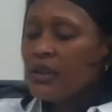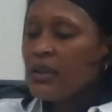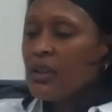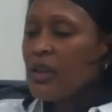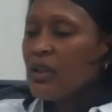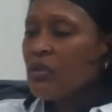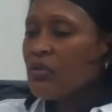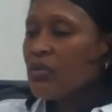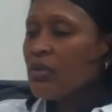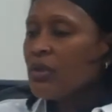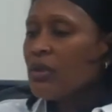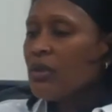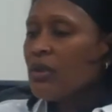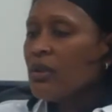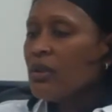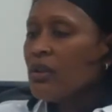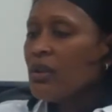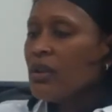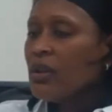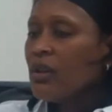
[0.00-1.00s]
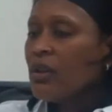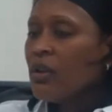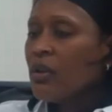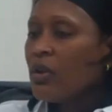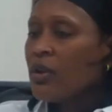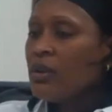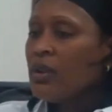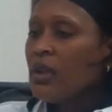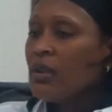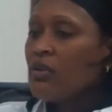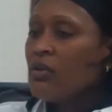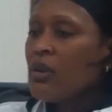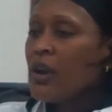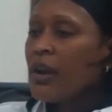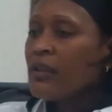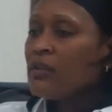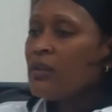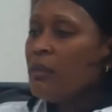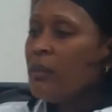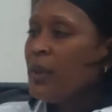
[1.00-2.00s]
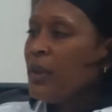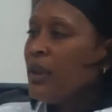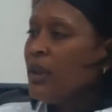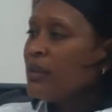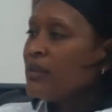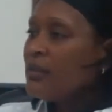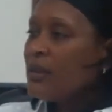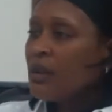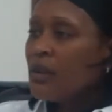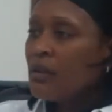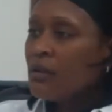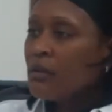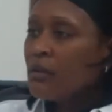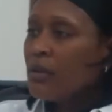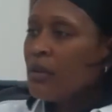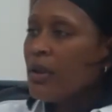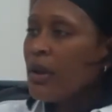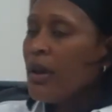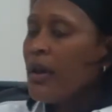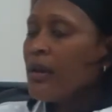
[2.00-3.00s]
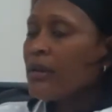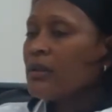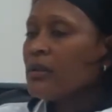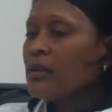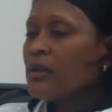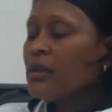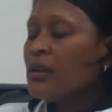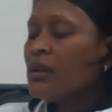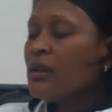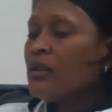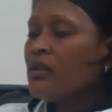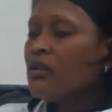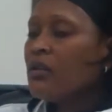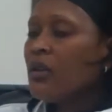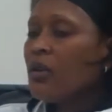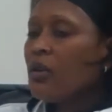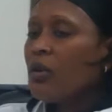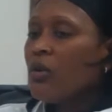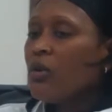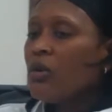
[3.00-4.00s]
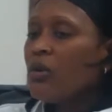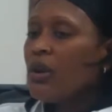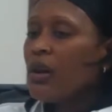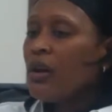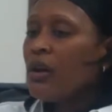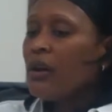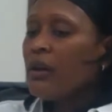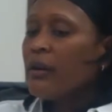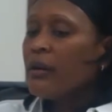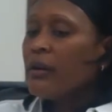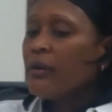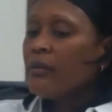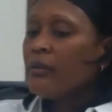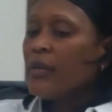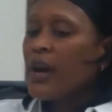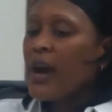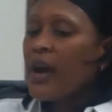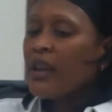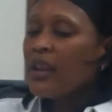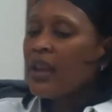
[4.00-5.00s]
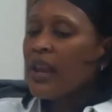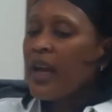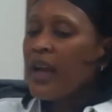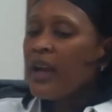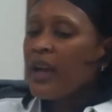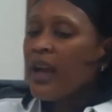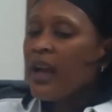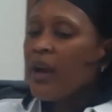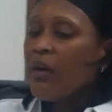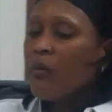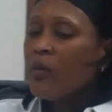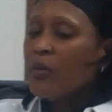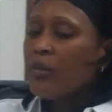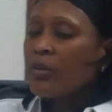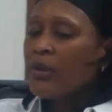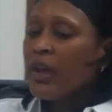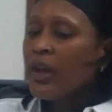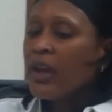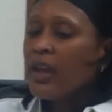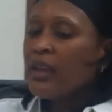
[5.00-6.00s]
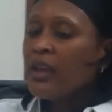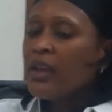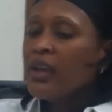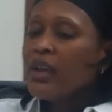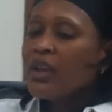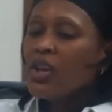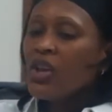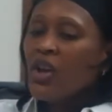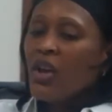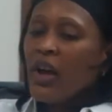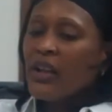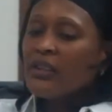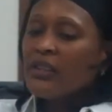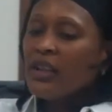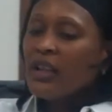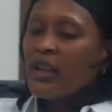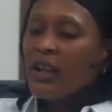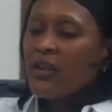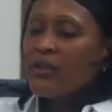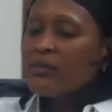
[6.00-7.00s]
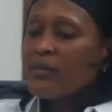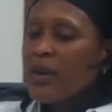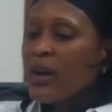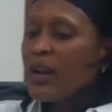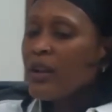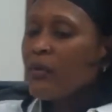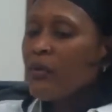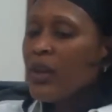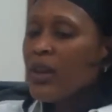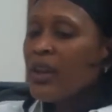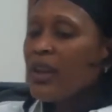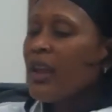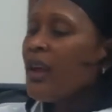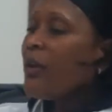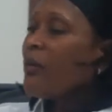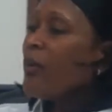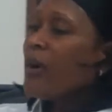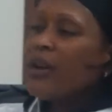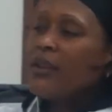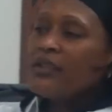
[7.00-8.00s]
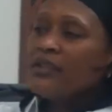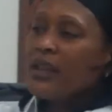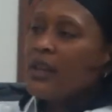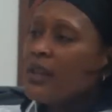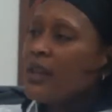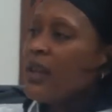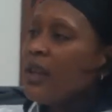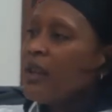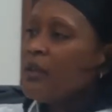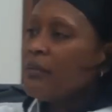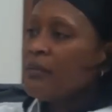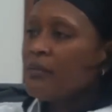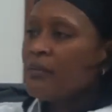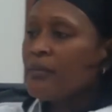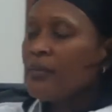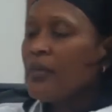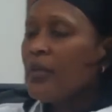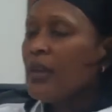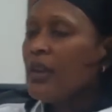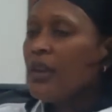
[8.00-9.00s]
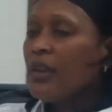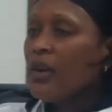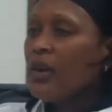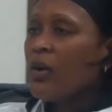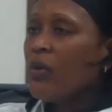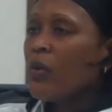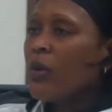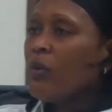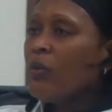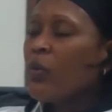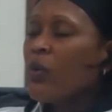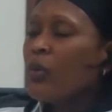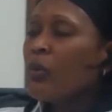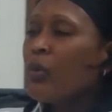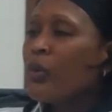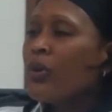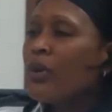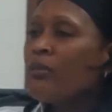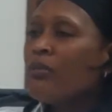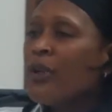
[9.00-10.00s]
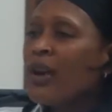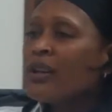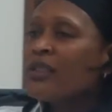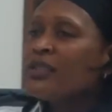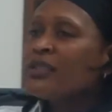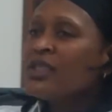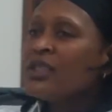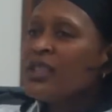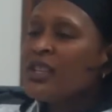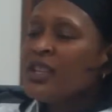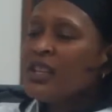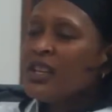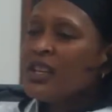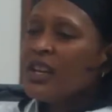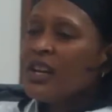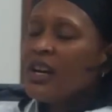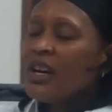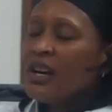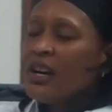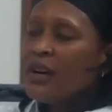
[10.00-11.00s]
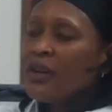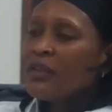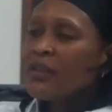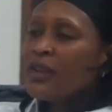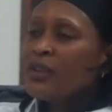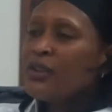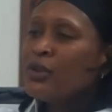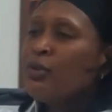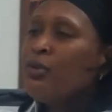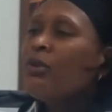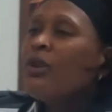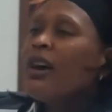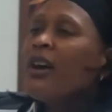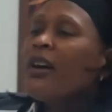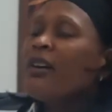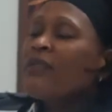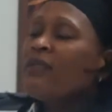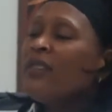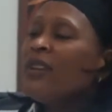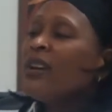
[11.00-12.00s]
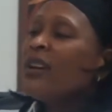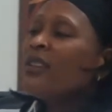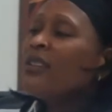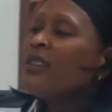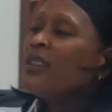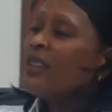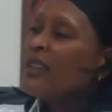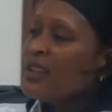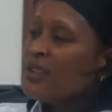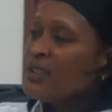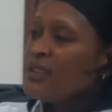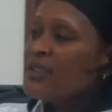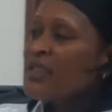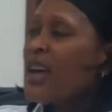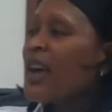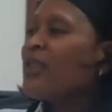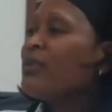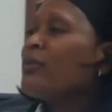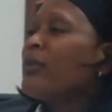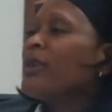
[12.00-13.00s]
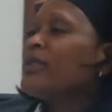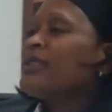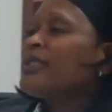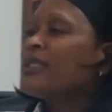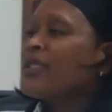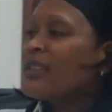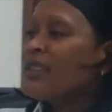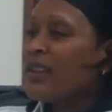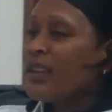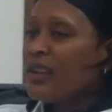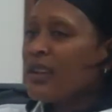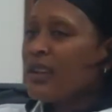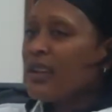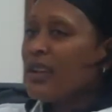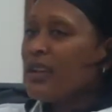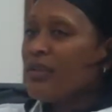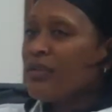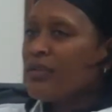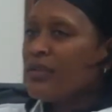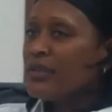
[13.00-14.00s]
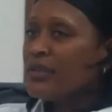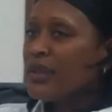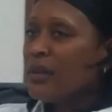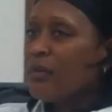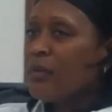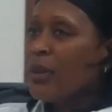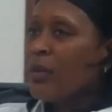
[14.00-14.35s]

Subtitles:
Kendra, you know, and then you got the bigs down on the block. So I like how we play. You know, I tell everybody, we get everybody's A game. You know, we're pretty much the Duke of the Southwestern Athletic Conference. I